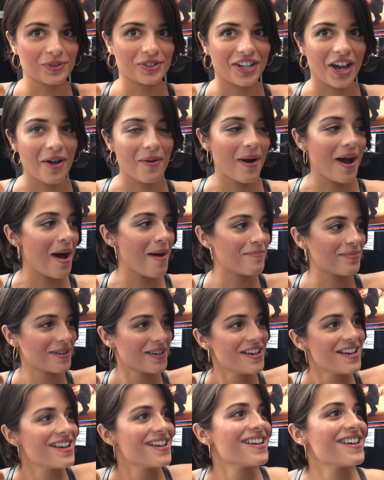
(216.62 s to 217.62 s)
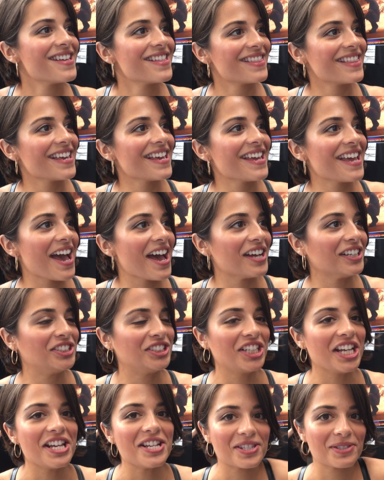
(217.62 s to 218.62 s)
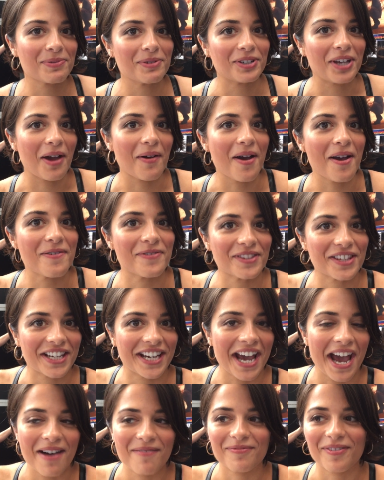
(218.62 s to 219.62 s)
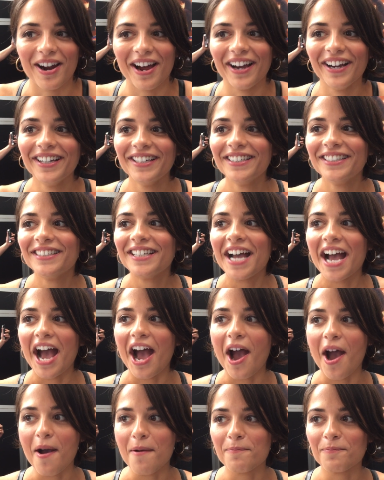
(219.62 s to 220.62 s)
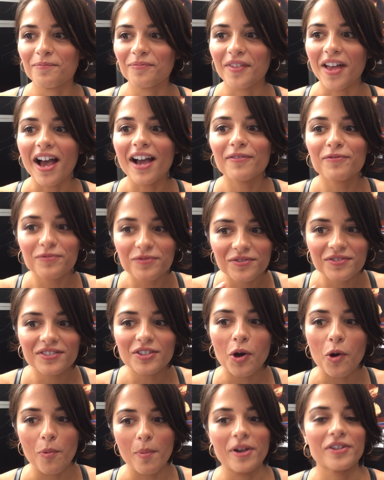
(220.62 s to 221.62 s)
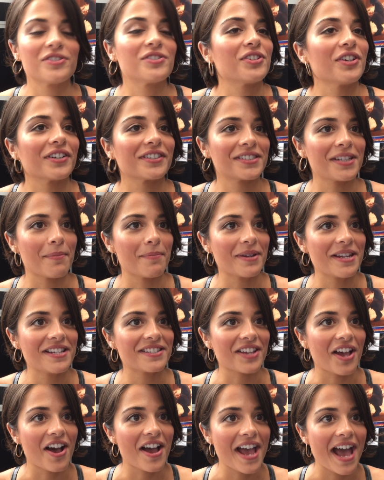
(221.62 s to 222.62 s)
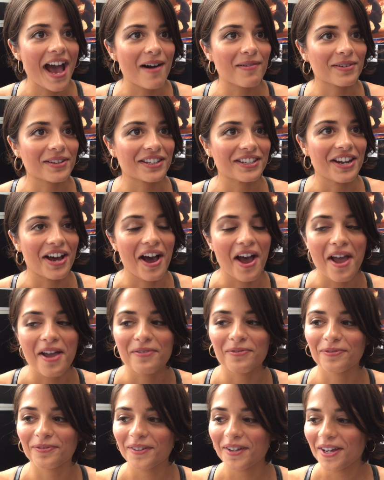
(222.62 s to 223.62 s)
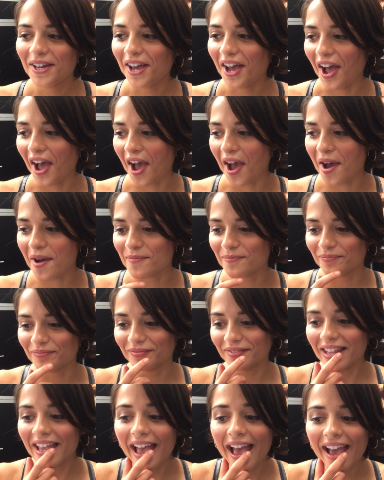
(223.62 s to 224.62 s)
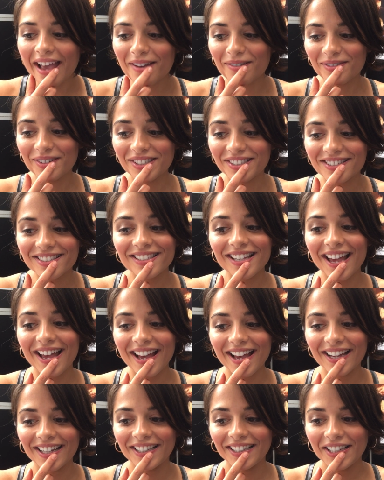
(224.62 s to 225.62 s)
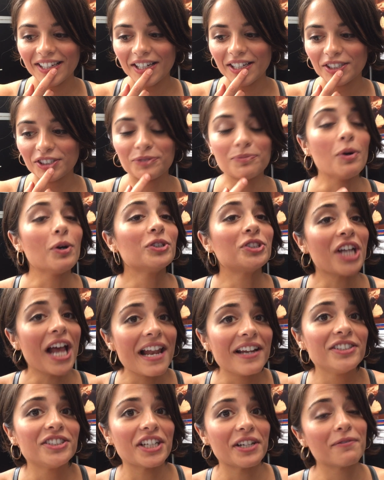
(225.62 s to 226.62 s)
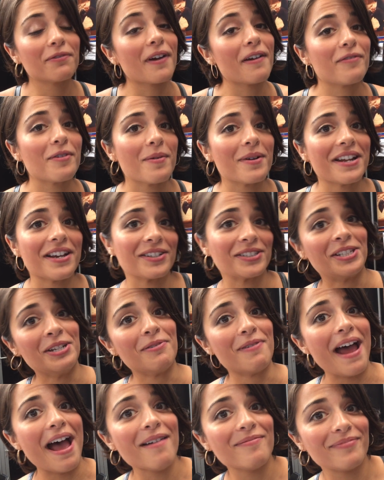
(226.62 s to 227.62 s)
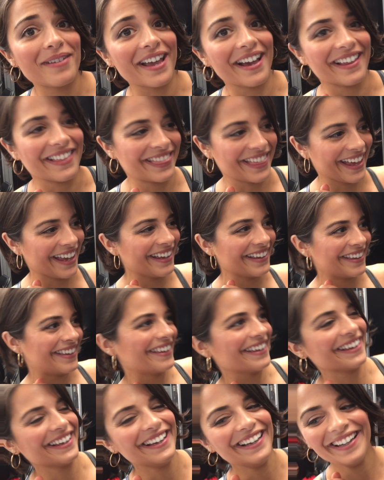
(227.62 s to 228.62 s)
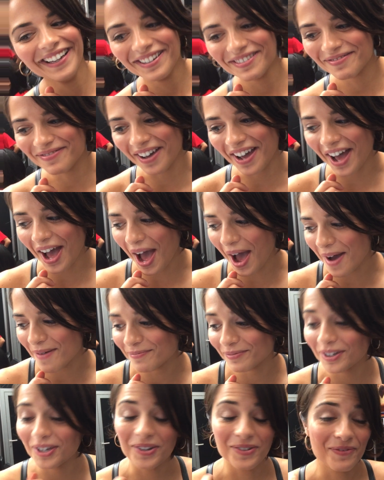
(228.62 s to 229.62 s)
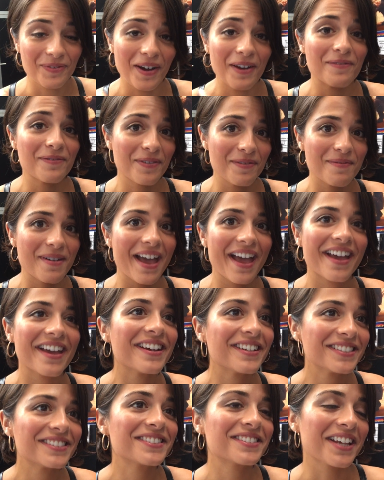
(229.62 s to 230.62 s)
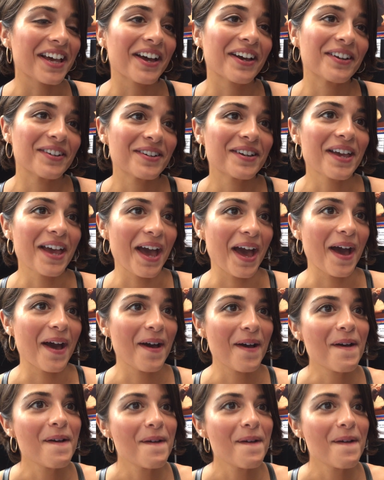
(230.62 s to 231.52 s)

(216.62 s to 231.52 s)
would go up, the sheets would go over the camera. I've almost took somebody's eye out with a knife. Yeah, it was more challenging for everyone else around me, I think, but good fun for me. So yeah.